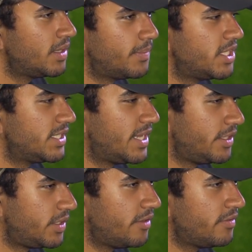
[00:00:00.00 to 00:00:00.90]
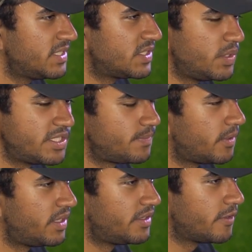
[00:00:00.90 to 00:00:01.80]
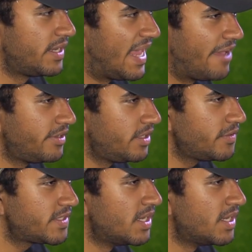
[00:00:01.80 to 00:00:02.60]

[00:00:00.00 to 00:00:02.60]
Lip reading: the budget that you give us. We just put it in the right avenues.